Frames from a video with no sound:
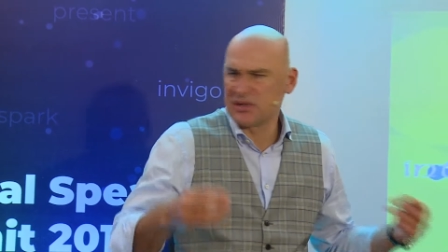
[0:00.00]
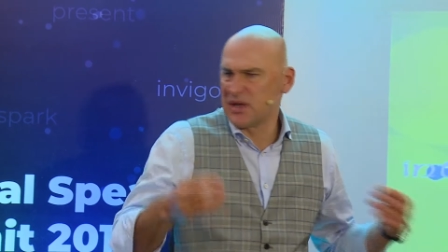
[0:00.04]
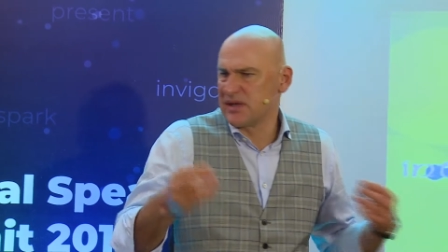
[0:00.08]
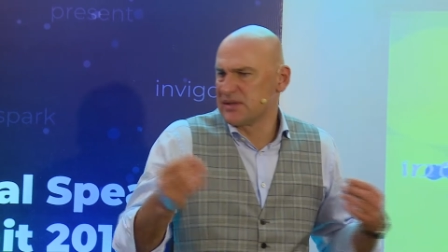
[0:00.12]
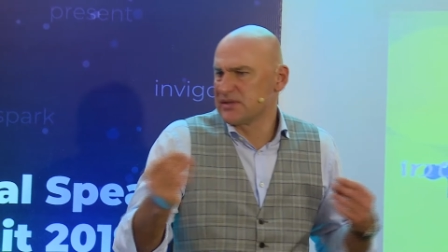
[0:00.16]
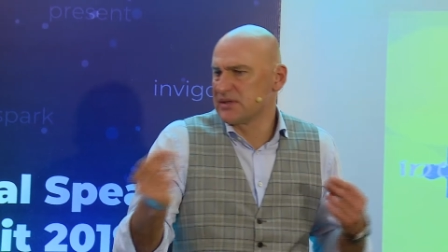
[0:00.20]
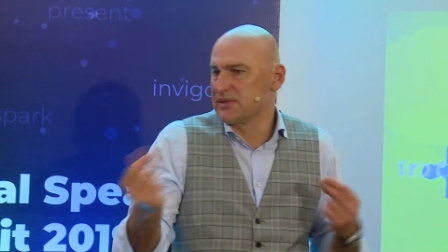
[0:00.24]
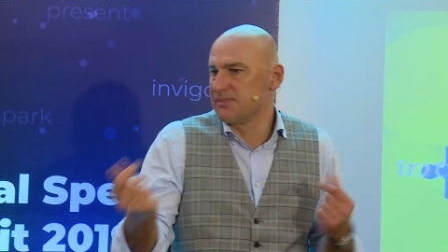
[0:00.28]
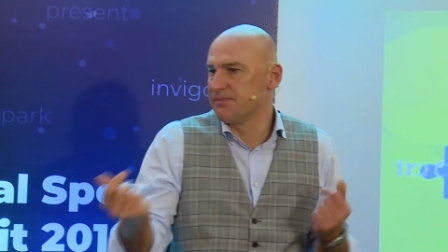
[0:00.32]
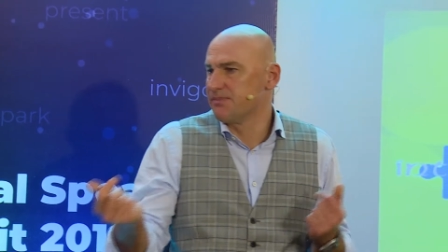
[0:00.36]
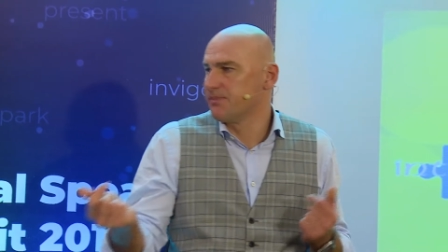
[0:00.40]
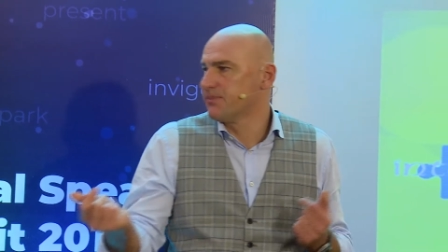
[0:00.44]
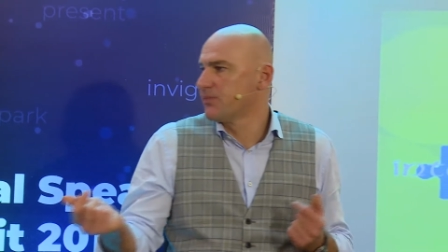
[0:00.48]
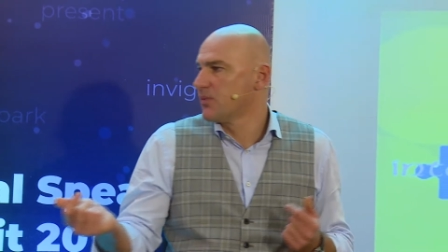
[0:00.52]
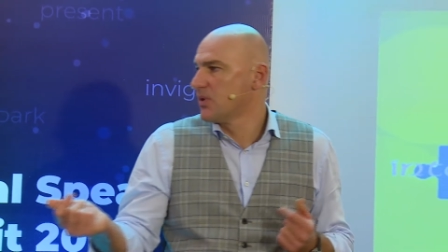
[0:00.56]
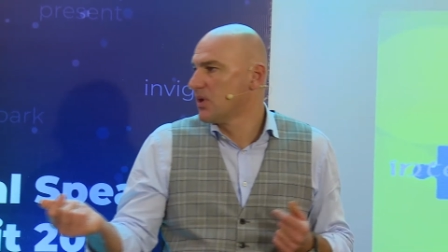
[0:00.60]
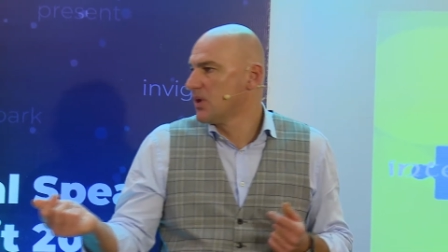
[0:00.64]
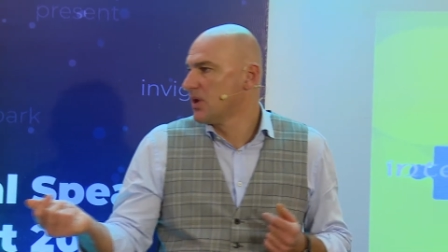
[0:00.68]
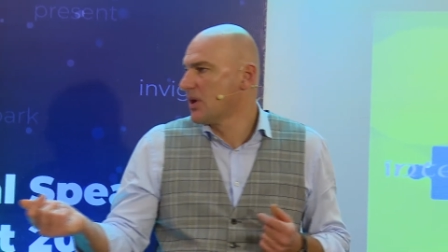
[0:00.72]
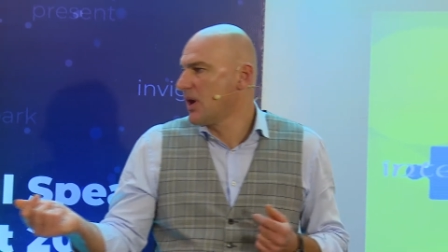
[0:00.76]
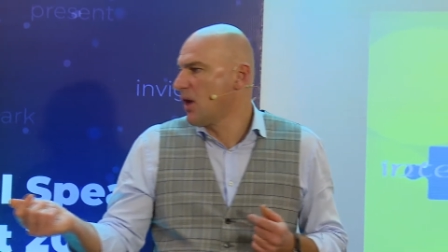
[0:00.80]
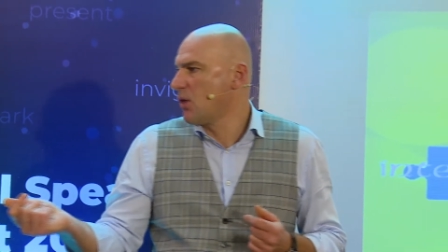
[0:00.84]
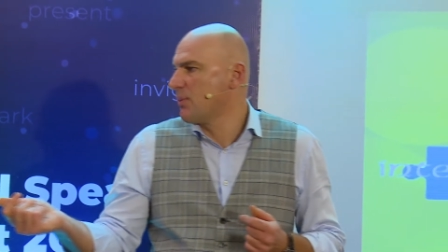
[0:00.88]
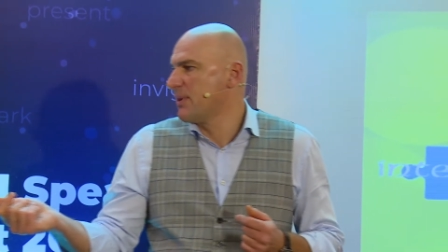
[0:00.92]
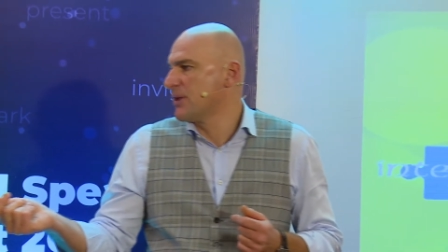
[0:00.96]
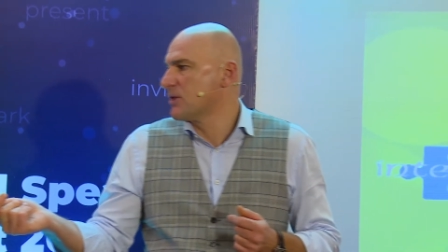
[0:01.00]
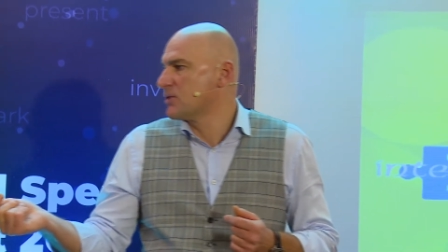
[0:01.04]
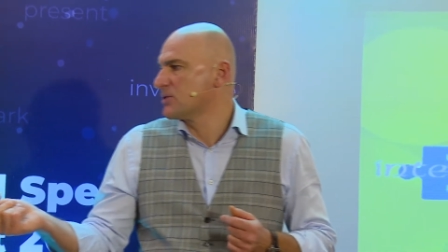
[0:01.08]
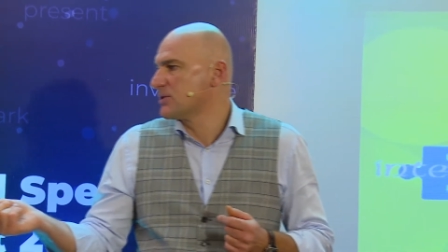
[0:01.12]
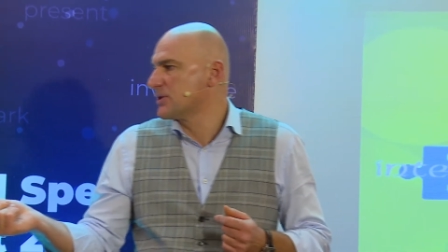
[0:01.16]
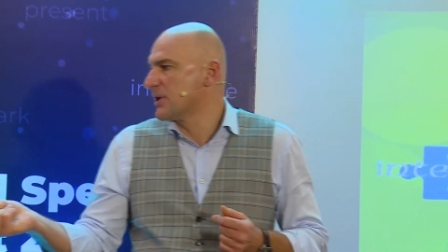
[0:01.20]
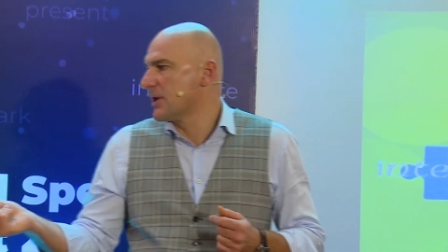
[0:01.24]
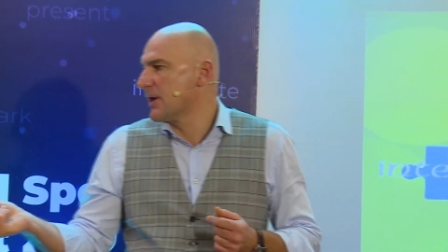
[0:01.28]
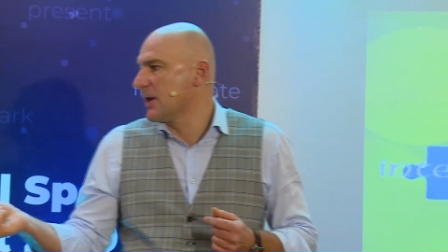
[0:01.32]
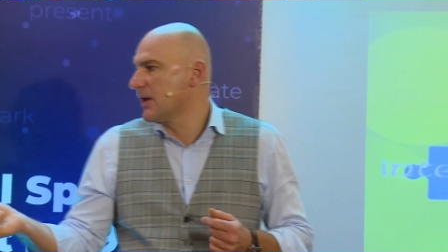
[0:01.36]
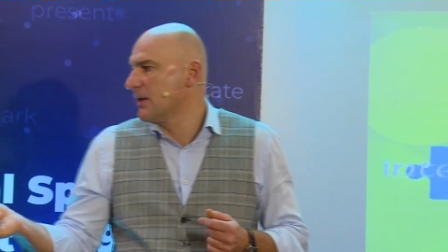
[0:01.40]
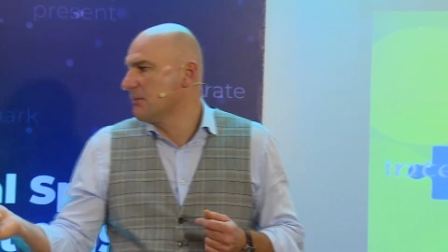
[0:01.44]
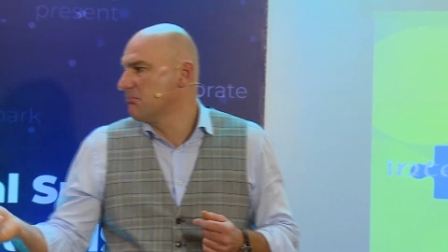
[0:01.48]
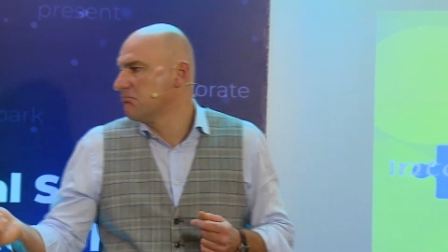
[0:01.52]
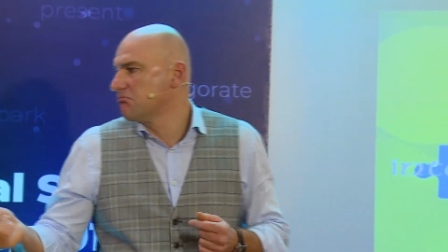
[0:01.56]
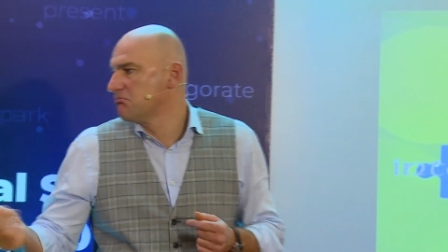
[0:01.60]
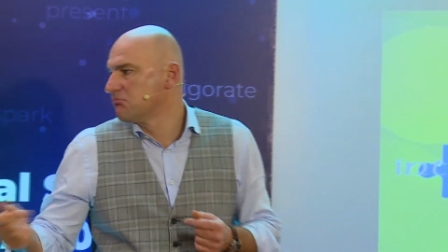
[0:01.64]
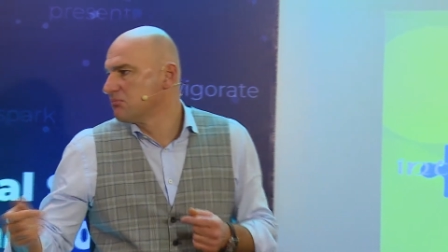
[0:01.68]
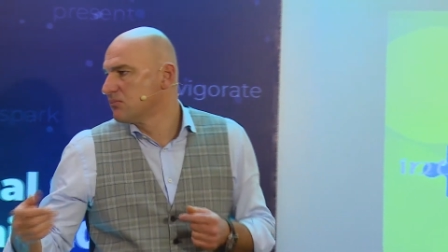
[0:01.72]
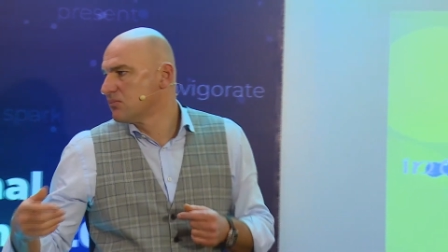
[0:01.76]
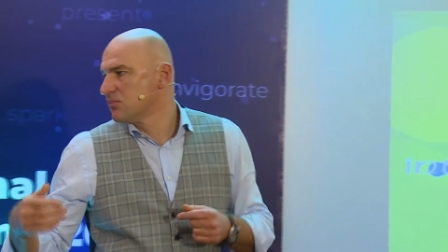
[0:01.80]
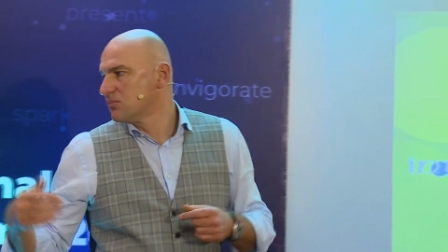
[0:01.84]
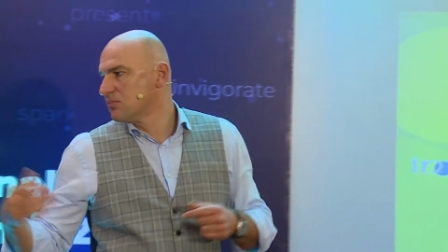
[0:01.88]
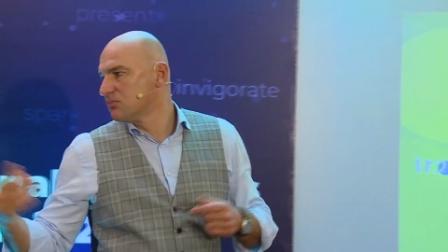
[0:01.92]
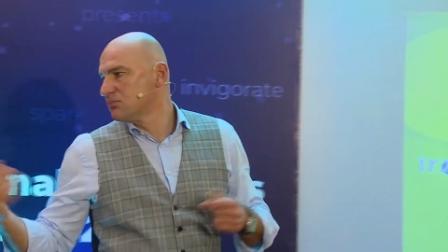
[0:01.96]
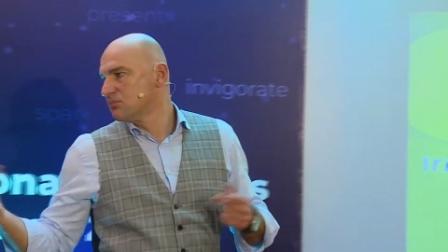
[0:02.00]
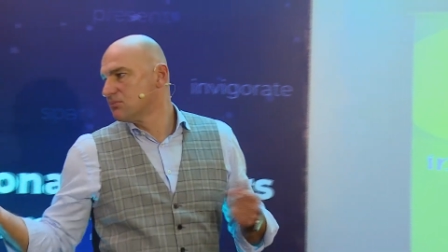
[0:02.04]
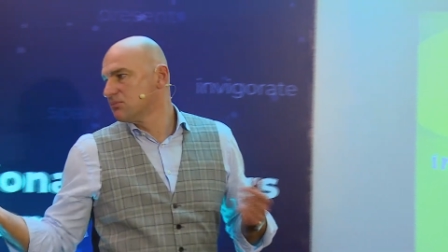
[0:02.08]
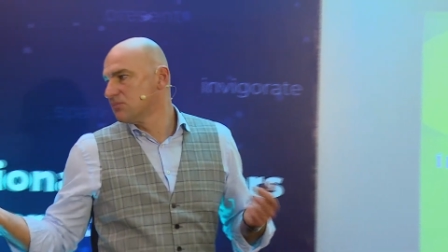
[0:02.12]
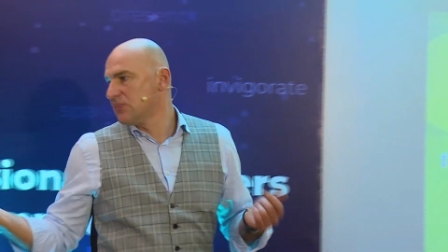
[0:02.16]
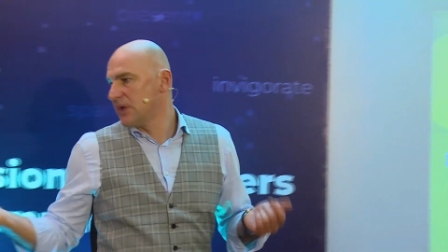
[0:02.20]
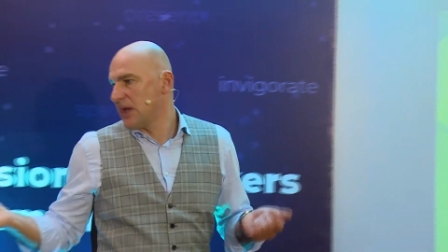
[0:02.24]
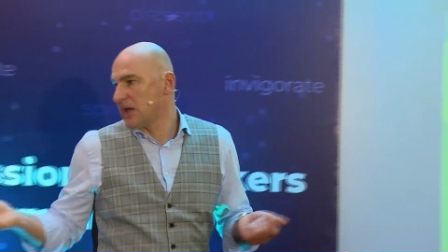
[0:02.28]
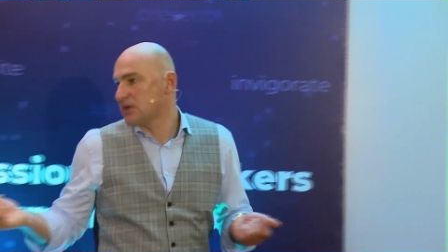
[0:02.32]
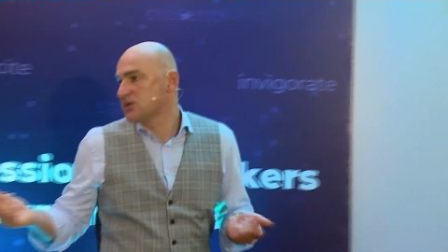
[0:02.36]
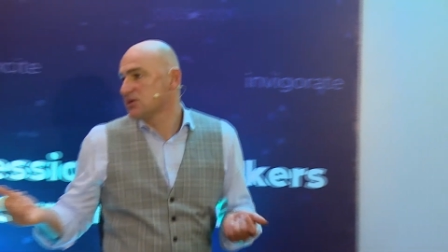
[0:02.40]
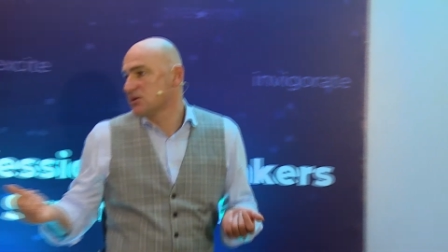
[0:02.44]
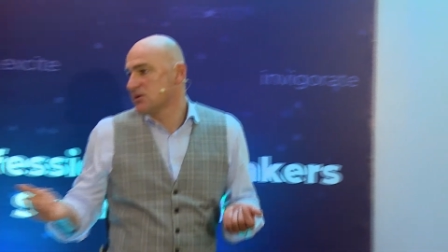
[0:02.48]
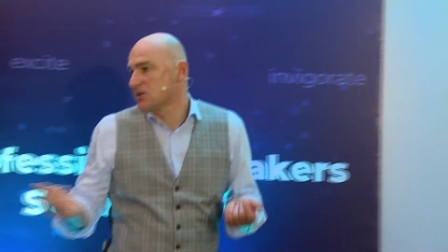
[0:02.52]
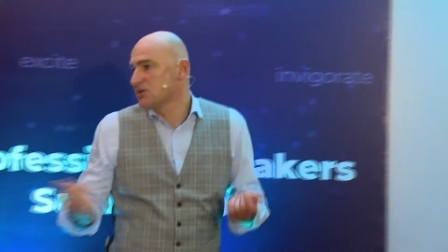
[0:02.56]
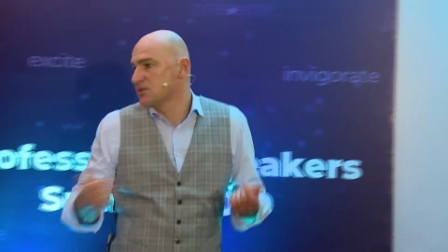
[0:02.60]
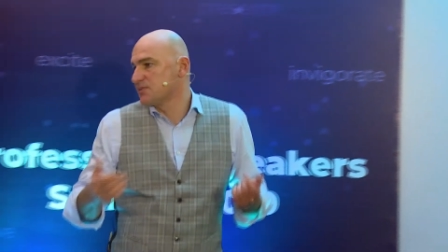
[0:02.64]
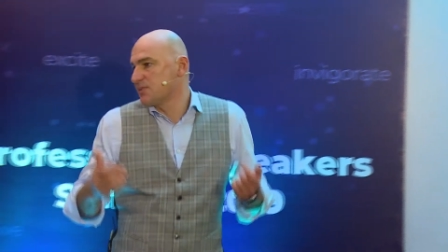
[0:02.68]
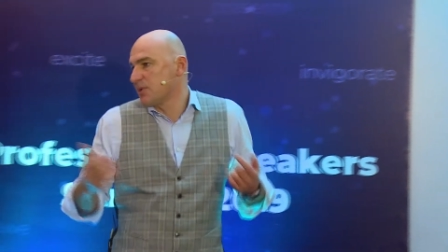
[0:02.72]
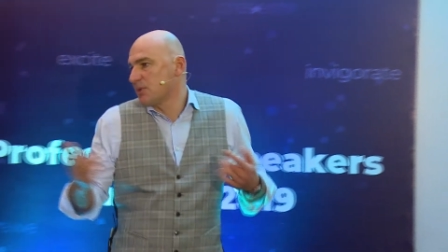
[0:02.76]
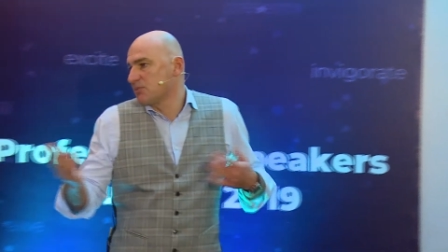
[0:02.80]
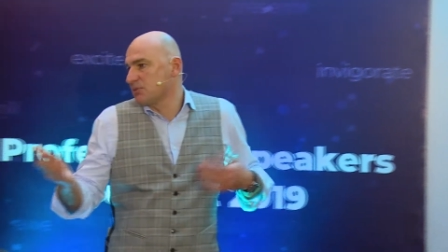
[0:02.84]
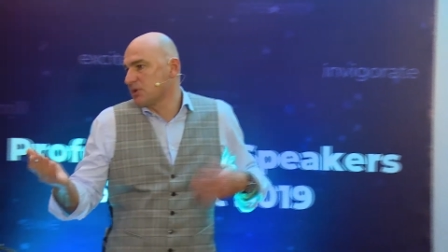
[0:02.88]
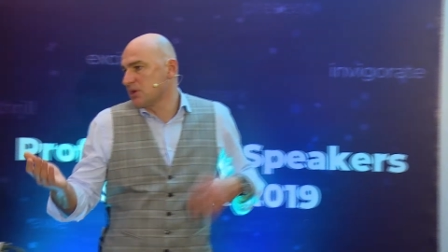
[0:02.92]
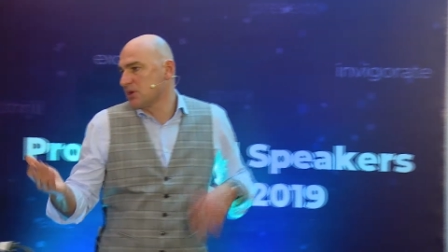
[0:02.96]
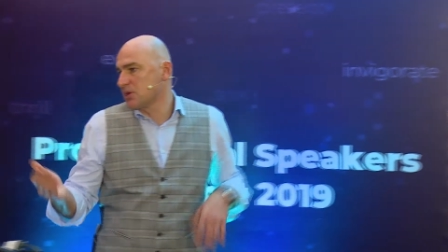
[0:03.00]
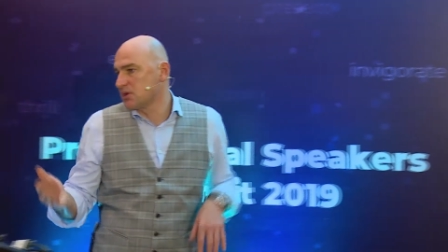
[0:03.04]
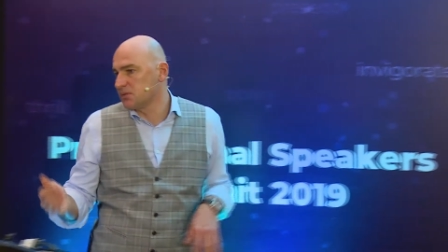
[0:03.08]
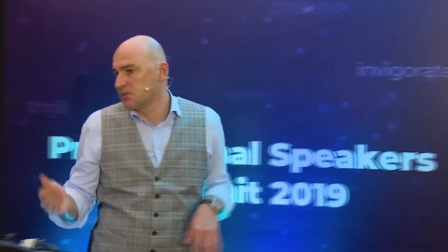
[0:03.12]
as a, how will I say? Yes, expound.